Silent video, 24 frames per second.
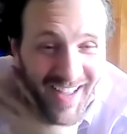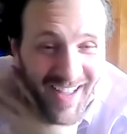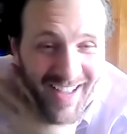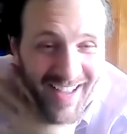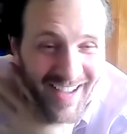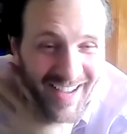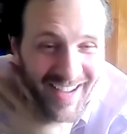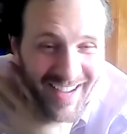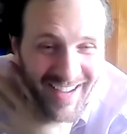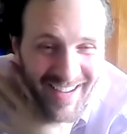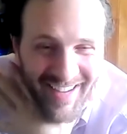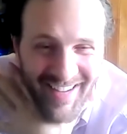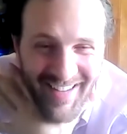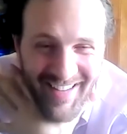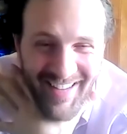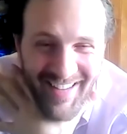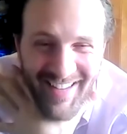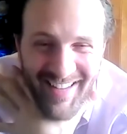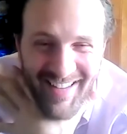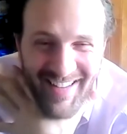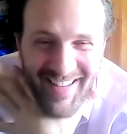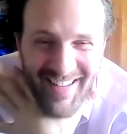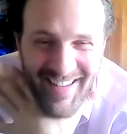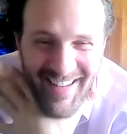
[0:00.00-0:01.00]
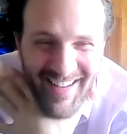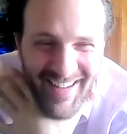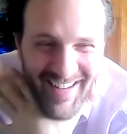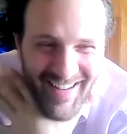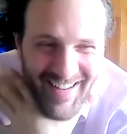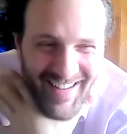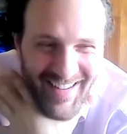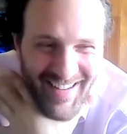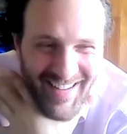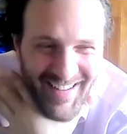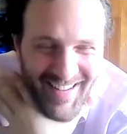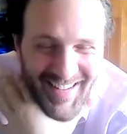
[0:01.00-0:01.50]

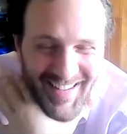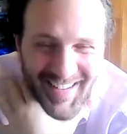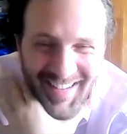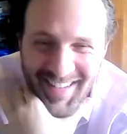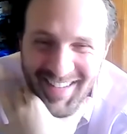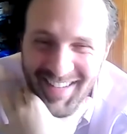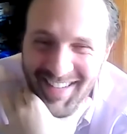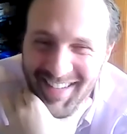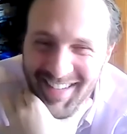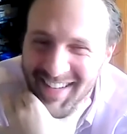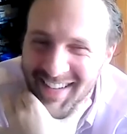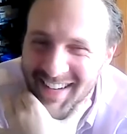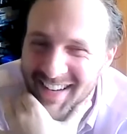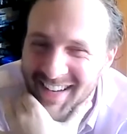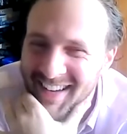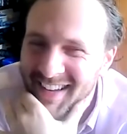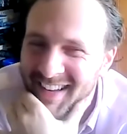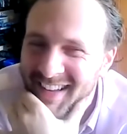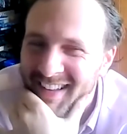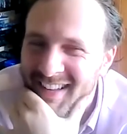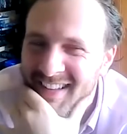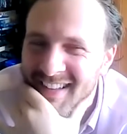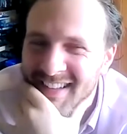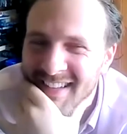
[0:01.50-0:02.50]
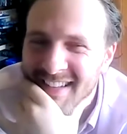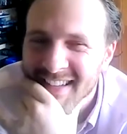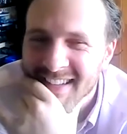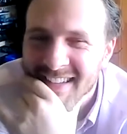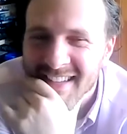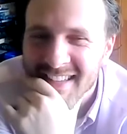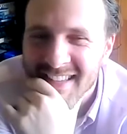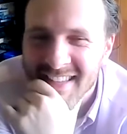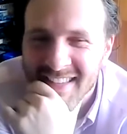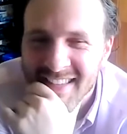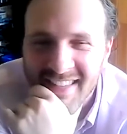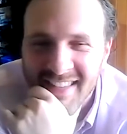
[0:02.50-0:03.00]

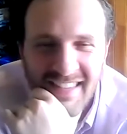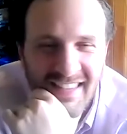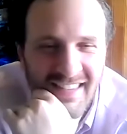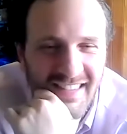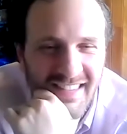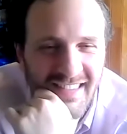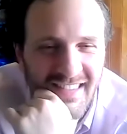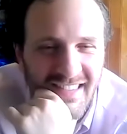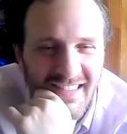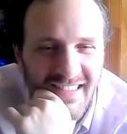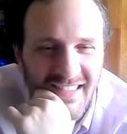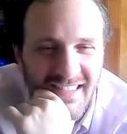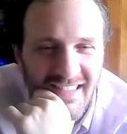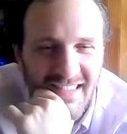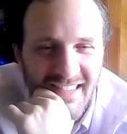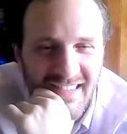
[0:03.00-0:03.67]
(not speaking)